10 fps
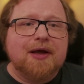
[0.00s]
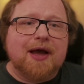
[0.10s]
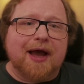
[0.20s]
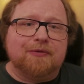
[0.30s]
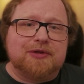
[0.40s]

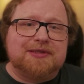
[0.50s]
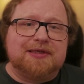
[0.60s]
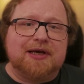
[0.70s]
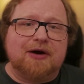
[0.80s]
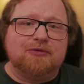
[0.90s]
I will
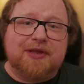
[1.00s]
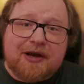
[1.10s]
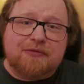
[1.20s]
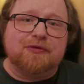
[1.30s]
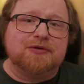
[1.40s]
see how
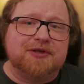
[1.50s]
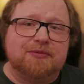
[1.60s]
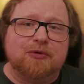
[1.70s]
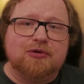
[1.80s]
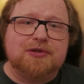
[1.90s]
their
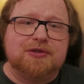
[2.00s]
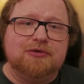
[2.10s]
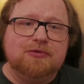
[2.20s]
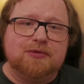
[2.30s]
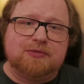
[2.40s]
frontier models
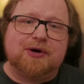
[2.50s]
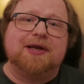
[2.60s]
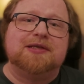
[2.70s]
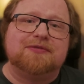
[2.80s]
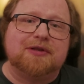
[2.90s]
do with
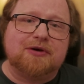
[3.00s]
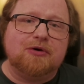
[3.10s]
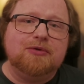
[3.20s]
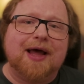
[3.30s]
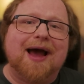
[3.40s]
writing Svelte
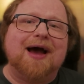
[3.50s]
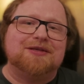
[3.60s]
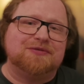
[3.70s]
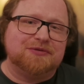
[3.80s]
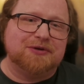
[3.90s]
code
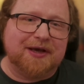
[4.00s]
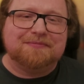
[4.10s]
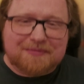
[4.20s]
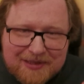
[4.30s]
as of today.